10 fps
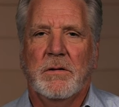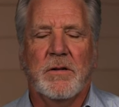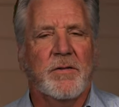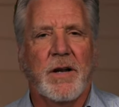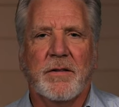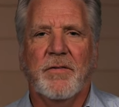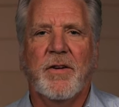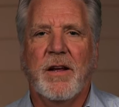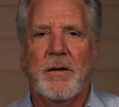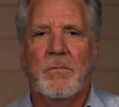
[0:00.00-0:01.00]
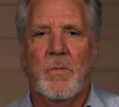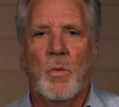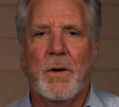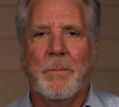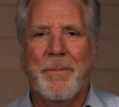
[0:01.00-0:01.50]
It's not the same.
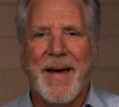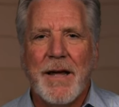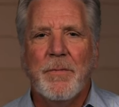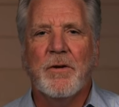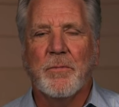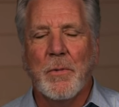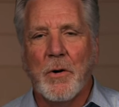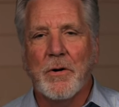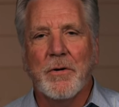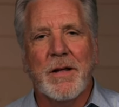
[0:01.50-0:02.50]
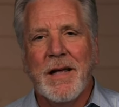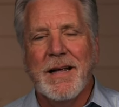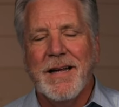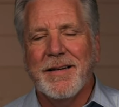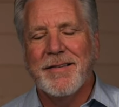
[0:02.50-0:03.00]
When a baby is murdered,
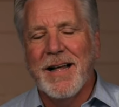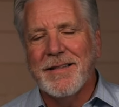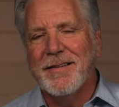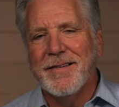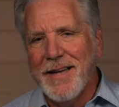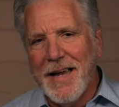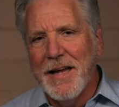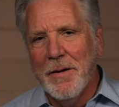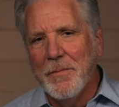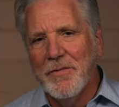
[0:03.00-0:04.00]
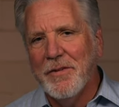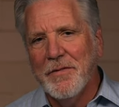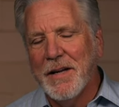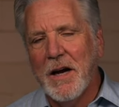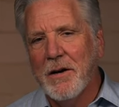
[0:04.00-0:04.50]
it's not the same, doesn't
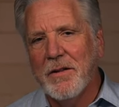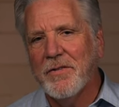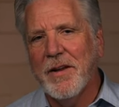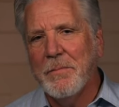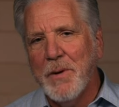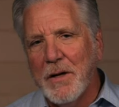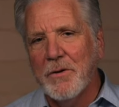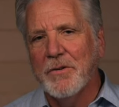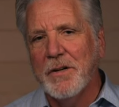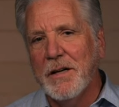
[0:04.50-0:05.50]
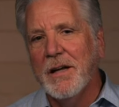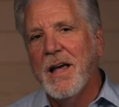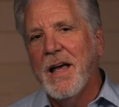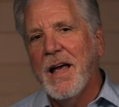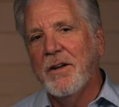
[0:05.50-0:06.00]
even carry the same penalty
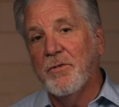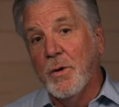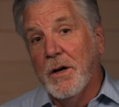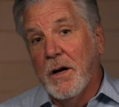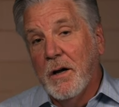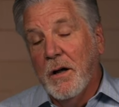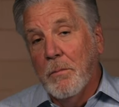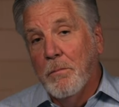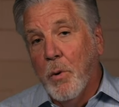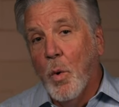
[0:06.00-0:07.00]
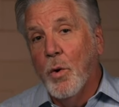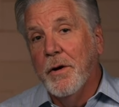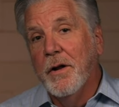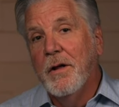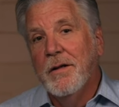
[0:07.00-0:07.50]
as when a
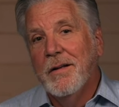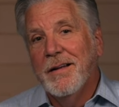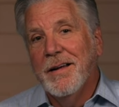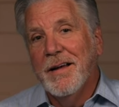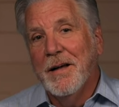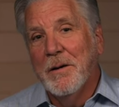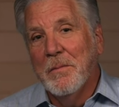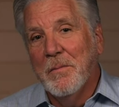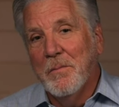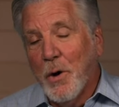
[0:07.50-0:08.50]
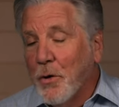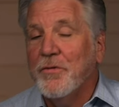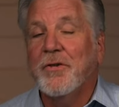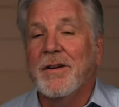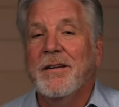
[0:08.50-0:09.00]
born
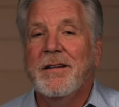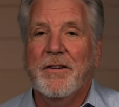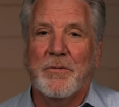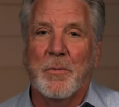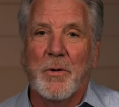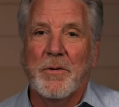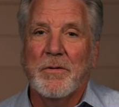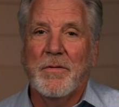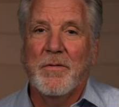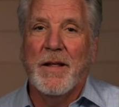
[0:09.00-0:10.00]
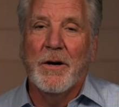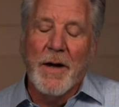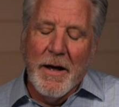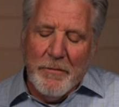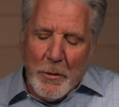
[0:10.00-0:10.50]
person is murdered. They
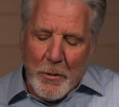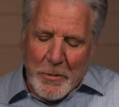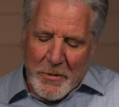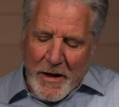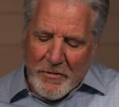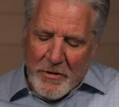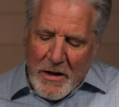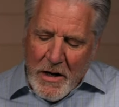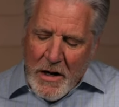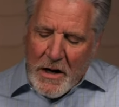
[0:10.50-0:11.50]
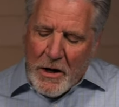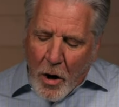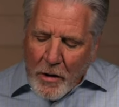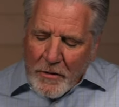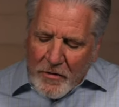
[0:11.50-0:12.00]
don't have equal protection. In
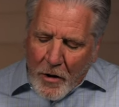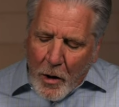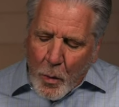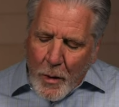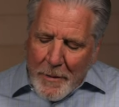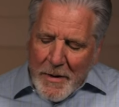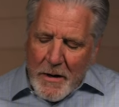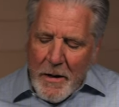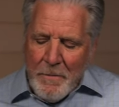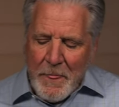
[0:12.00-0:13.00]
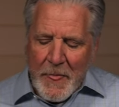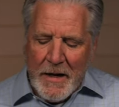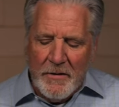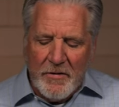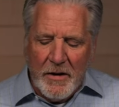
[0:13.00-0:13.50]
Arkansas, women
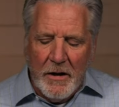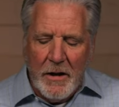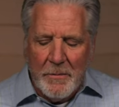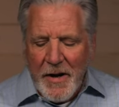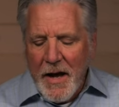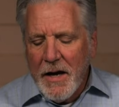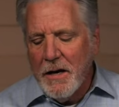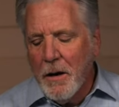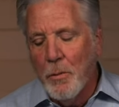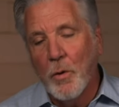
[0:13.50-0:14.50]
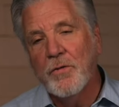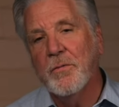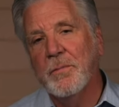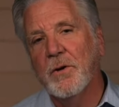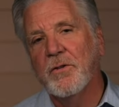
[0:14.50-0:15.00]
can still obtain
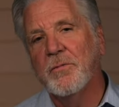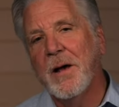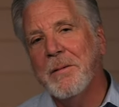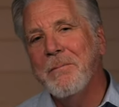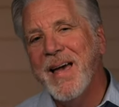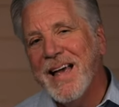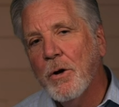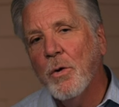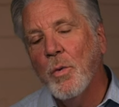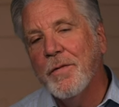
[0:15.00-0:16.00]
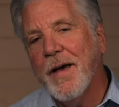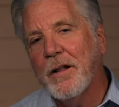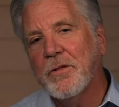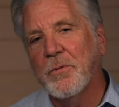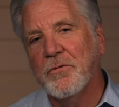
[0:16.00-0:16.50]
abortion pills by mail
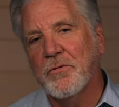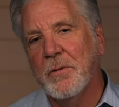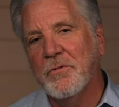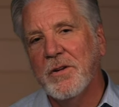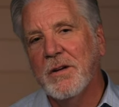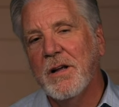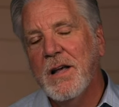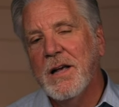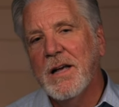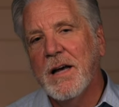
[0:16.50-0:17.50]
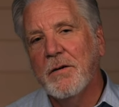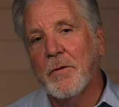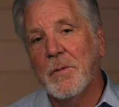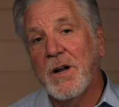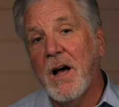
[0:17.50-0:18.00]
without the prescription
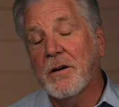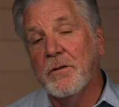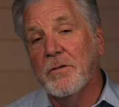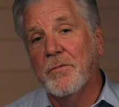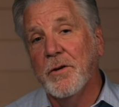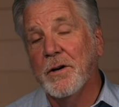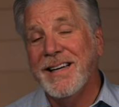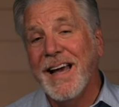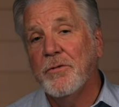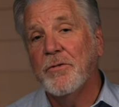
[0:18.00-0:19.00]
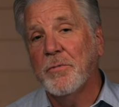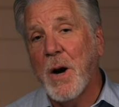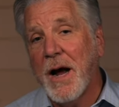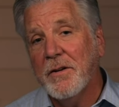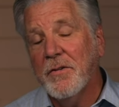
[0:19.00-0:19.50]
from a doctor. It's a very dangerous
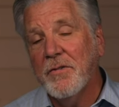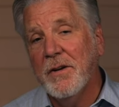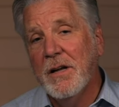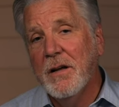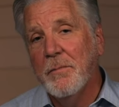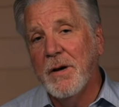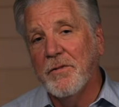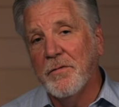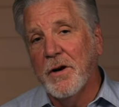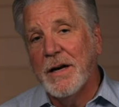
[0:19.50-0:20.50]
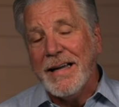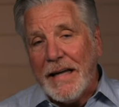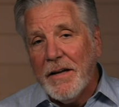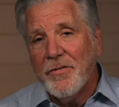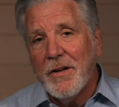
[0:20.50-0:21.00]
practice, makes it very
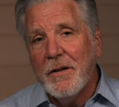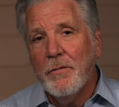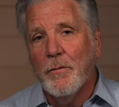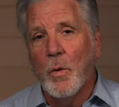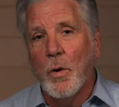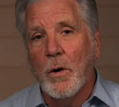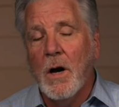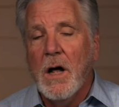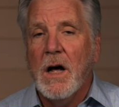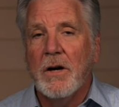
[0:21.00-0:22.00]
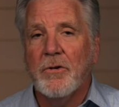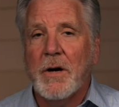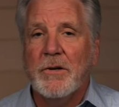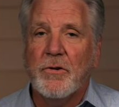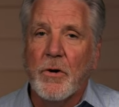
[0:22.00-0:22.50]
easy for
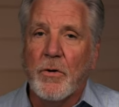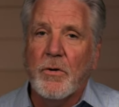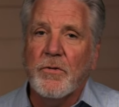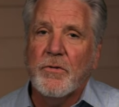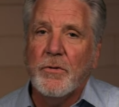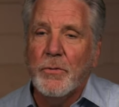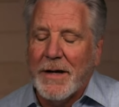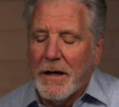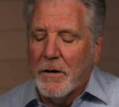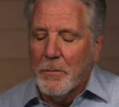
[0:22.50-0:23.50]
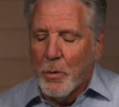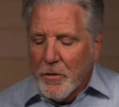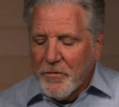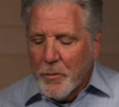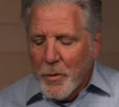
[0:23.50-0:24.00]
underage girls to get an
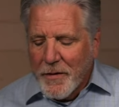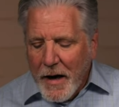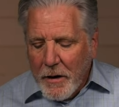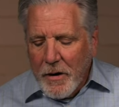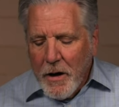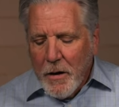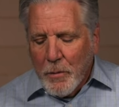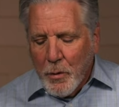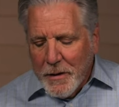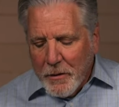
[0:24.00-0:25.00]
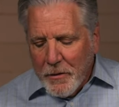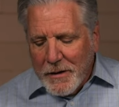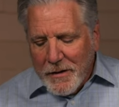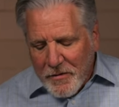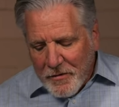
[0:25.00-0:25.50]
abortion without parental
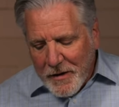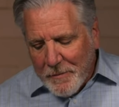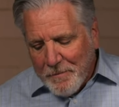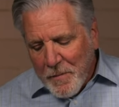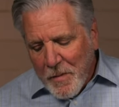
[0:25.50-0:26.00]
consent.